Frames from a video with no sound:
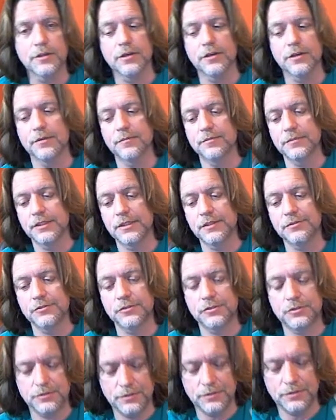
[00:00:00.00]
And it
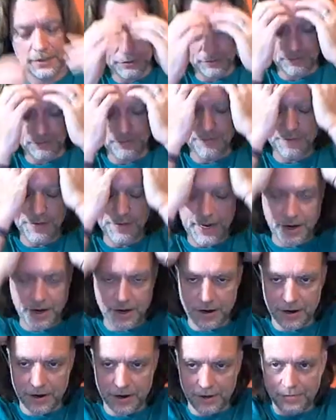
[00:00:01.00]
was it's
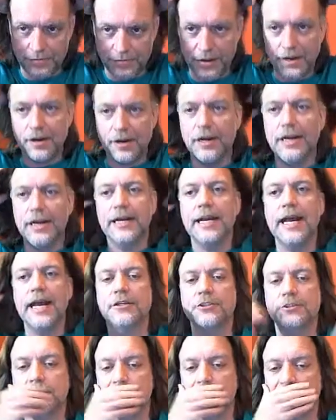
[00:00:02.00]
very, very
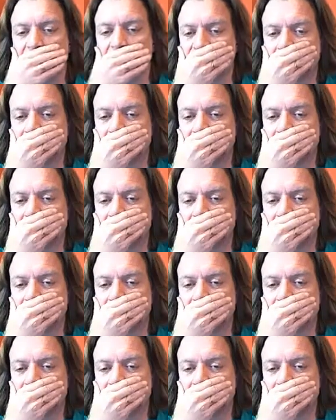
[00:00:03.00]
natural.